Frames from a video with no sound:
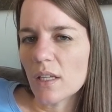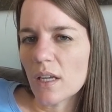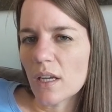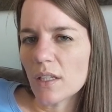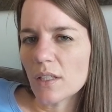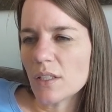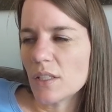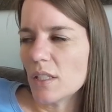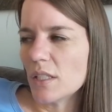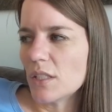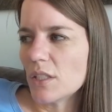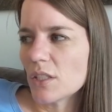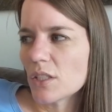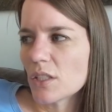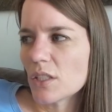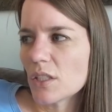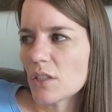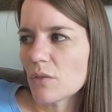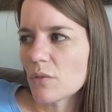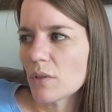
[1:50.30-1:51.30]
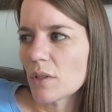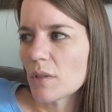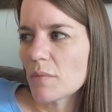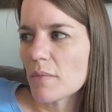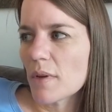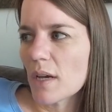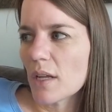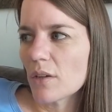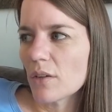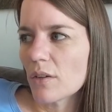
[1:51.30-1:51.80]
I, it just didn't really
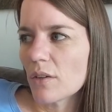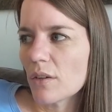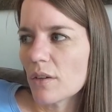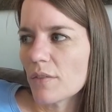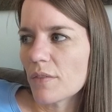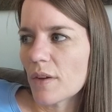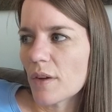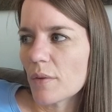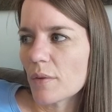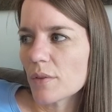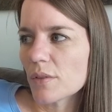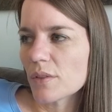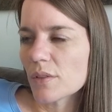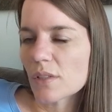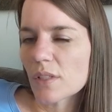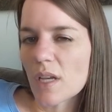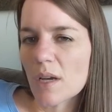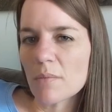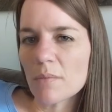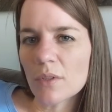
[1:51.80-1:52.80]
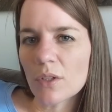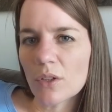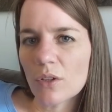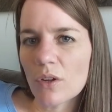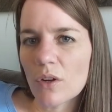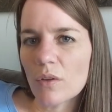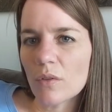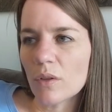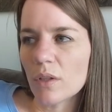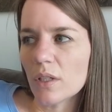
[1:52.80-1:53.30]
matter if I was coming or
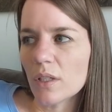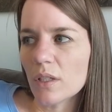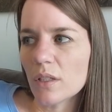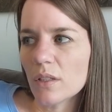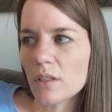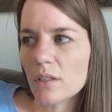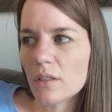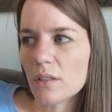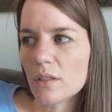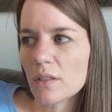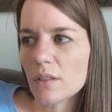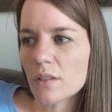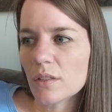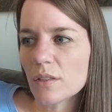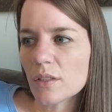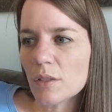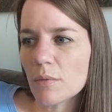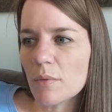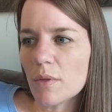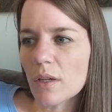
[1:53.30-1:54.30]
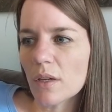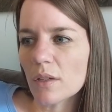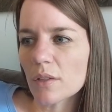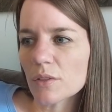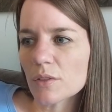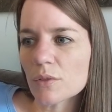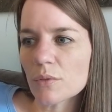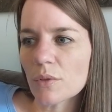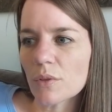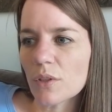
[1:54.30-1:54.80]
going, to be
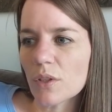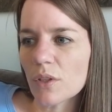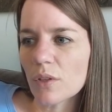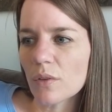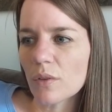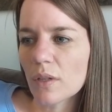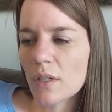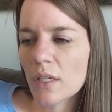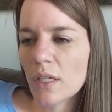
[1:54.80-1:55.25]
honest with you.